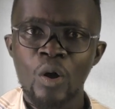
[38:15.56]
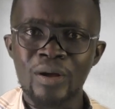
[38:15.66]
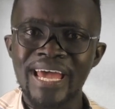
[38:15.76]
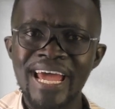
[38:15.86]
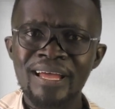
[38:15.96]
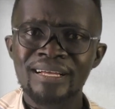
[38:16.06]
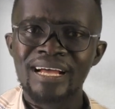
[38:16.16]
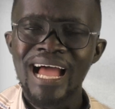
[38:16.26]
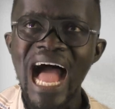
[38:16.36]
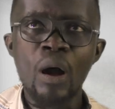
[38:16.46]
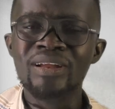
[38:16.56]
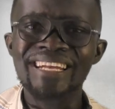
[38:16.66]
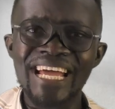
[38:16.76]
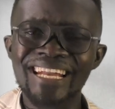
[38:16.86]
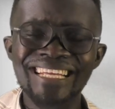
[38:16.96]
Okay? I want
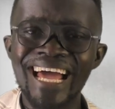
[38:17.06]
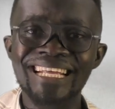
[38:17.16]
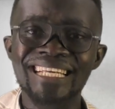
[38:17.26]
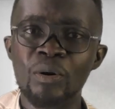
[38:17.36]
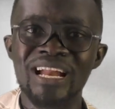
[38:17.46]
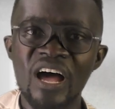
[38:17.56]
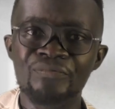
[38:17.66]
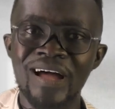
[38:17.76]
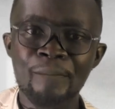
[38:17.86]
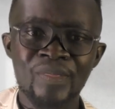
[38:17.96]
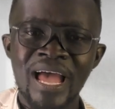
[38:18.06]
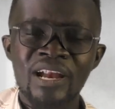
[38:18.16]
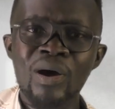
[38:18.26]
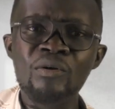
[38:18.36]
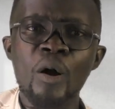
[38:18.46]
to deal none other than an alpha.
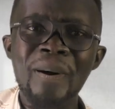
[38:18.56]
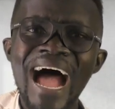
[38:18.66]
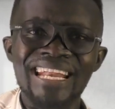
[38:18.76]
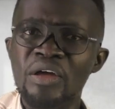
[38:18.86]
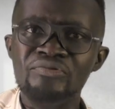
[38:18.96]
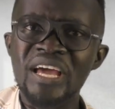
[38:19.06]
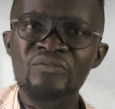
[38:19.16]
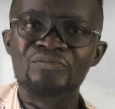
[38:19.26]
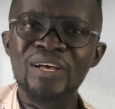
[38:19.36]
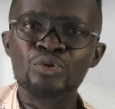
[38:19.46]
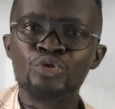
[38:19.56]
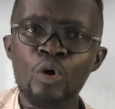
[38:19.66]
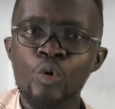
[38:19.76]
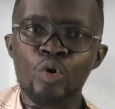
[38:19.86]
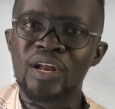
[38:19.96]
No, no, ban name you and fence
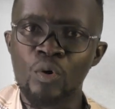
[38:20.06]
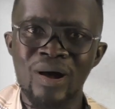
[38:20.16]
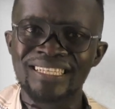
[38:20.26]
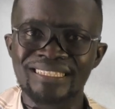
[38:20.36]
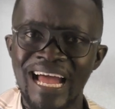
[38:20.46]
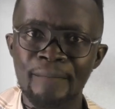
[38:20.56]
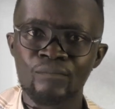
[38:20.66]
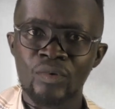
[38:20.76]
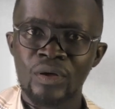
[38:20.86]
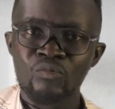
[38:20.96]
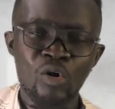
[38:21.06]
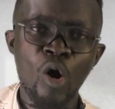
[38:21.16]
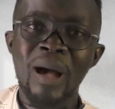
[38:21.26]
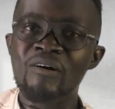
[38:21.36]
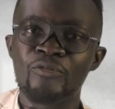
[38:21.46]
you on the one, sir. No,
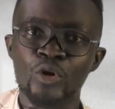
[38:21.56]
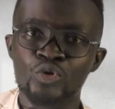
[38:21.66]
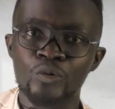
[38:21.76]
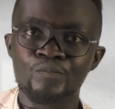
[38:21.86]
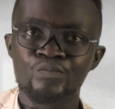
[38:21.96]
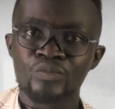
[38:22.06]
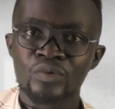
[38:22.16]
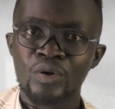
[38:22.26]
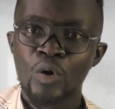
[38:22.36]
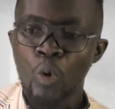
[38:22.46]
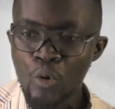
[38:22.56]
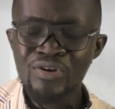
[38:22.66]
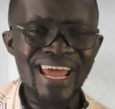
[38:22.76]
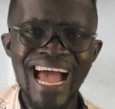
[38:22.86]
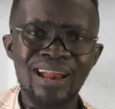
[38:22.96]
go by Ofroso. Oh,
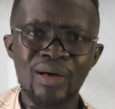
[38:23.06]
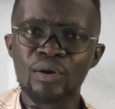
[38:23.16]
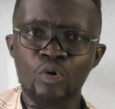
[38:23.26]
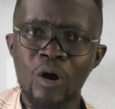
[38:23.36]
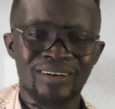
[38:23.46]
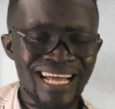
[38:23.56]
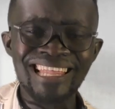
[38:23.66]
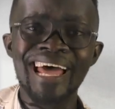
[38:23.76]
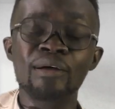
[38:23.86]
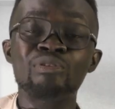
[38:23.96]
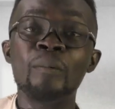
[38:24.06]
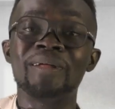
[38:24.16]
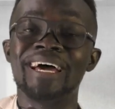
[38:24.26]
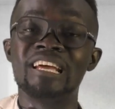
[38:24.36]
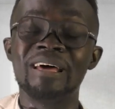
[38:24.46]
we are not a call, not a
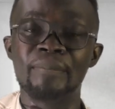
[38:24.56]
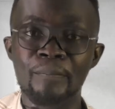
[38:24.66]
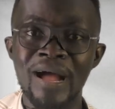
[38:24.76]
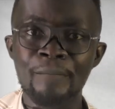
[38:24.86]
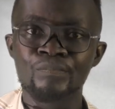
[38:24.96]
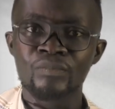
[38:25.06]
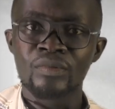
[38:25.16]
crumple at the pepper.